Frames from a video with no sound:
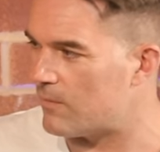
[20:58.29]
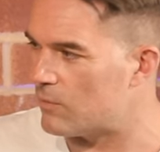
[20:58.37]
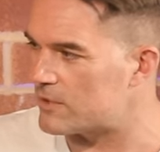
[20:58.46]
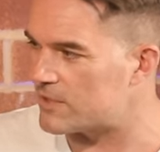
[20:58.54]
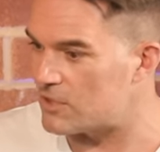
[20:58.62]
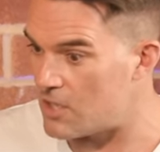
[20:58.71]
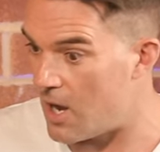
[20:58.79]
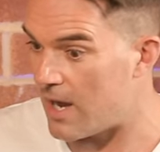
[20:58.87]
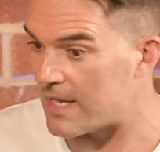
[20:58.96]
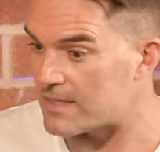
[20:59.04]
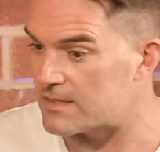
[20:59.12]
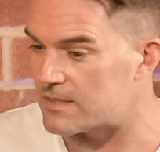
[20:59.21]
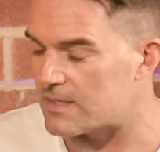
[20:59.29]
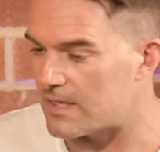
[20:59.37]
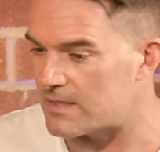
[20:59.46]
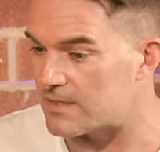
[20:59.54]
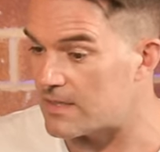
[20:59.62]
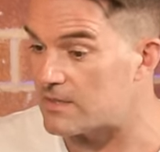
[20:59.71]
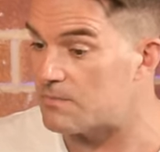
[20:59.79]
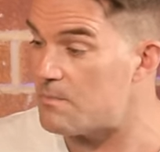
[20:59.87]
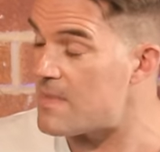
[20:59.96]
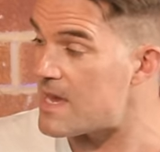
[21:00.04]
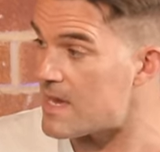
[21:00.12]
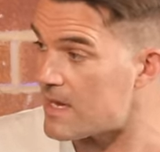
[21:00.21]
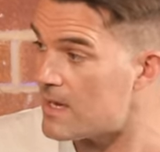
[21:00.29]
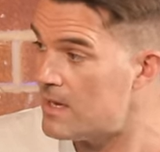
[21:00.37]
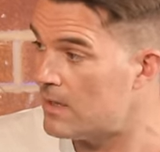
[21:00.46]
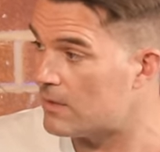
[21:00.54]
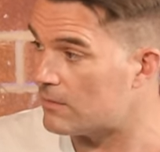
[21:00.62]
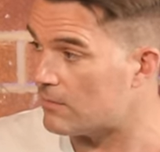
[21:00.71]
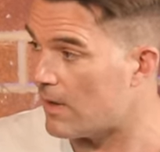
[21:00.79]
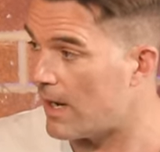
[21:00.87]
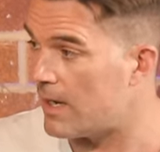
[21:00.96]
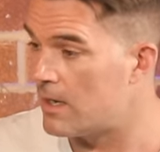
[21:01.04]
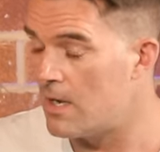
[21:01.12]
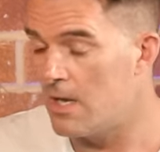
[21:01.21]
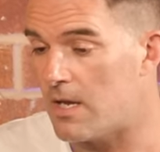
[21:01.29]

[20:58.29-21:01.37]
And what's nice is, as me, right,